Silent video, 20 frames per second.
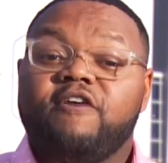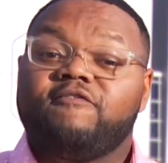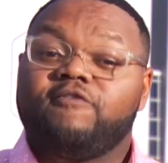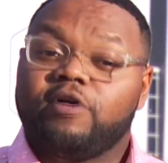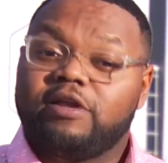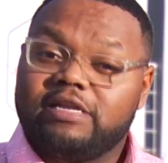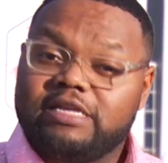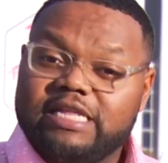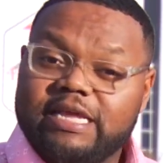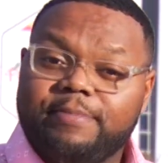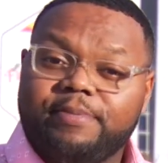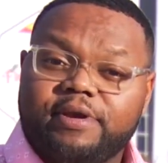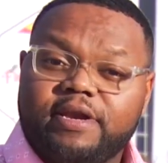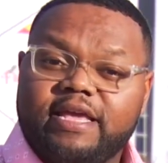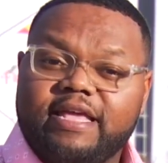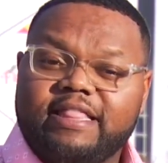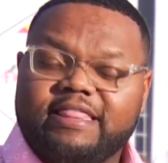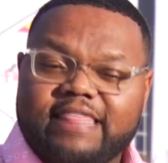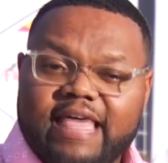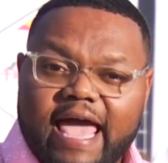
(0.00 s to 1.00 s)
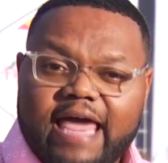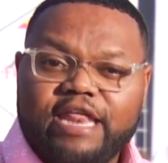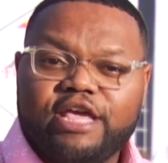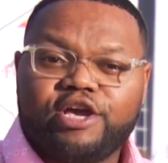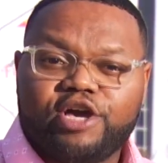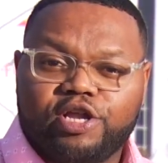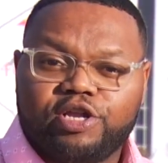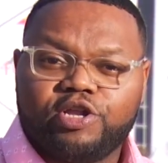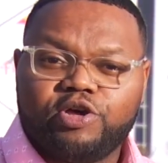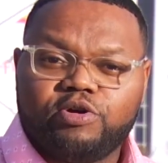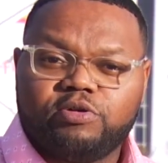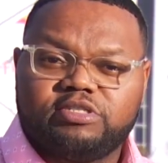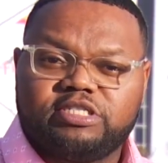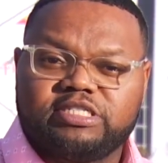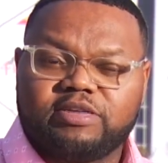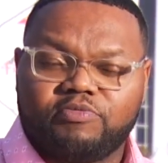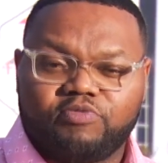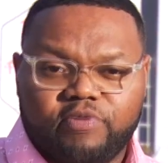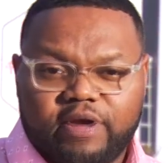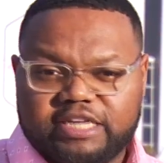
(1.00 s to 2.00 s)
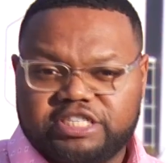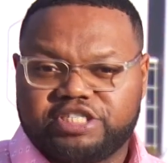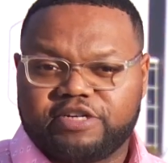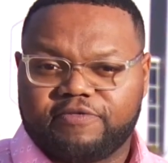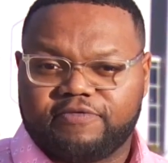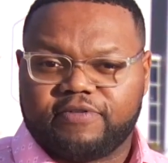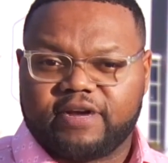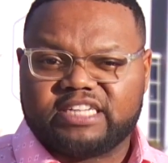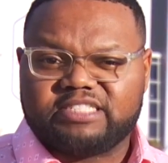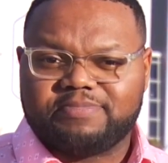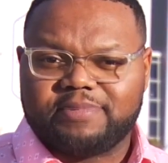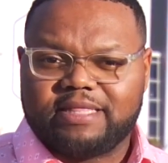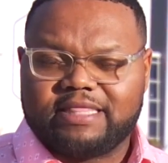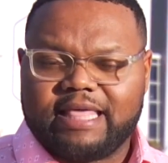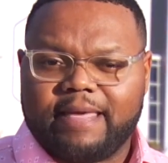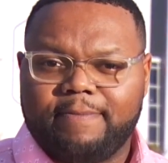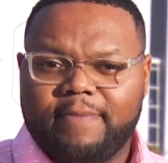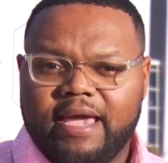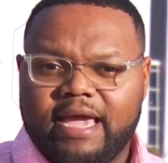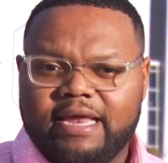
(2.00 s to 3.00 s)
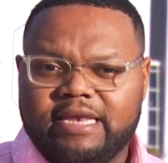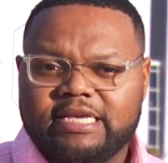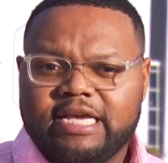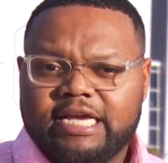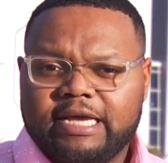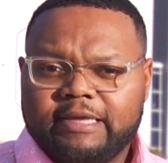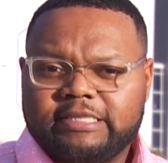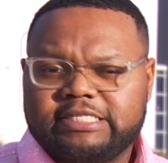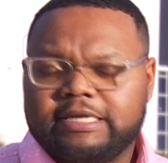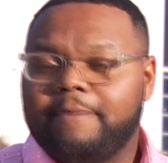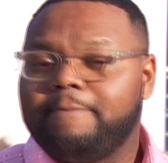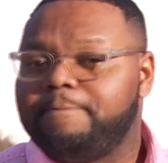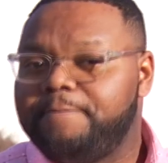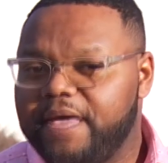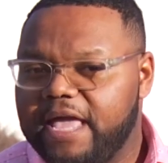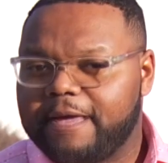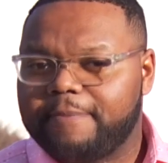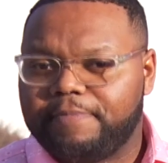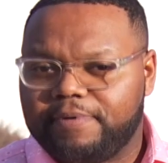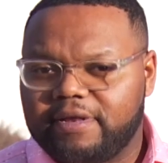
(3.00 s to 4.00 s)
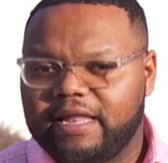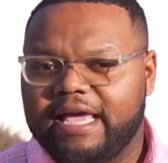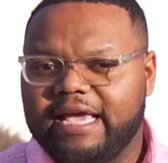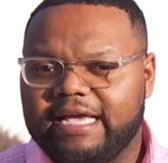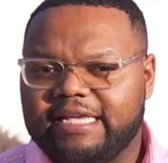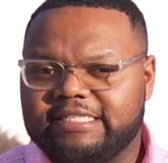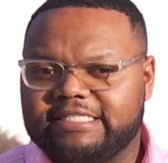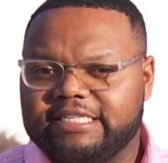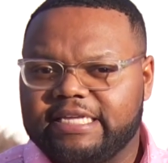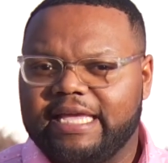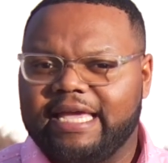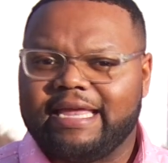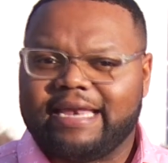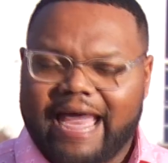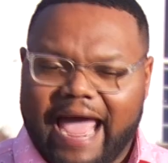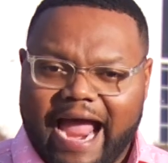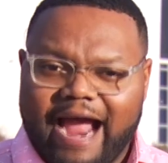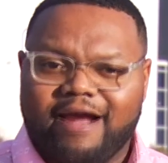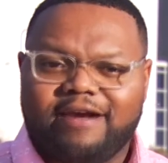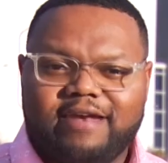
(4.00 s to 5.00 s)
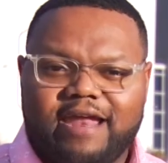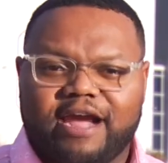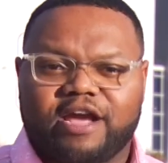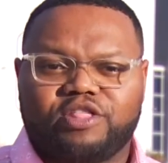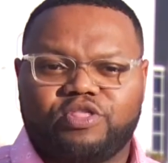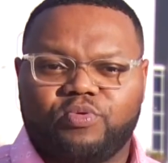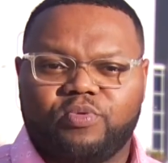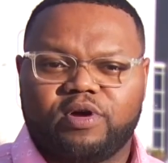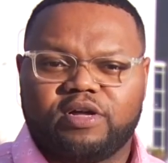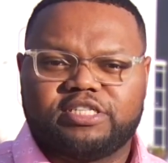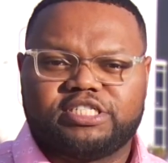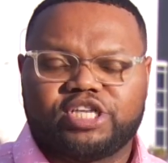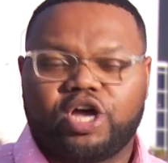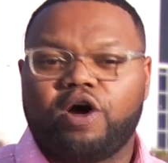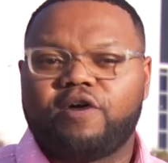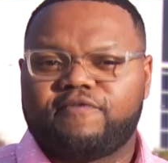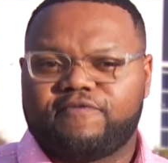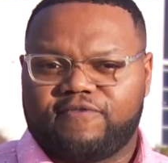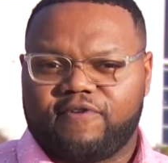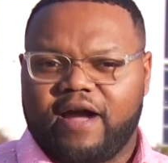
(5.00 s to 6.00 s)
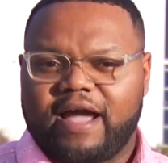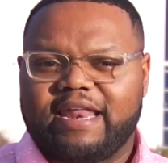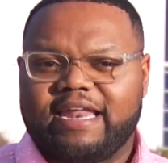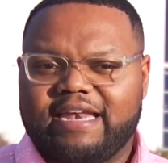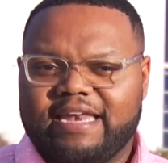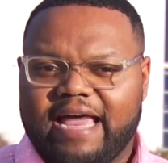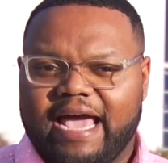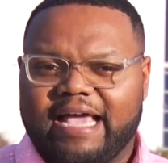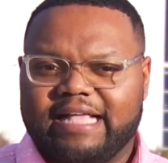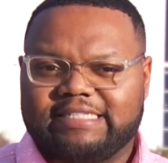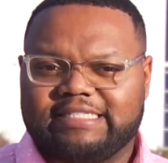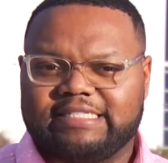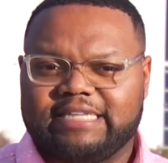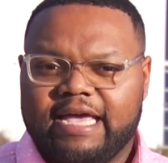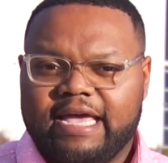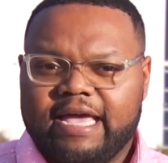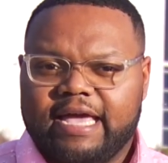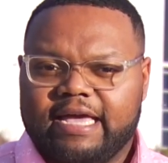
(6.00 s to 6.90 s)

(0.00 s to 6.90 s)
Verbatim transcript: For Liberty, that includes some retro freshmen that made some big plays in our neck of the woods on Friday nights.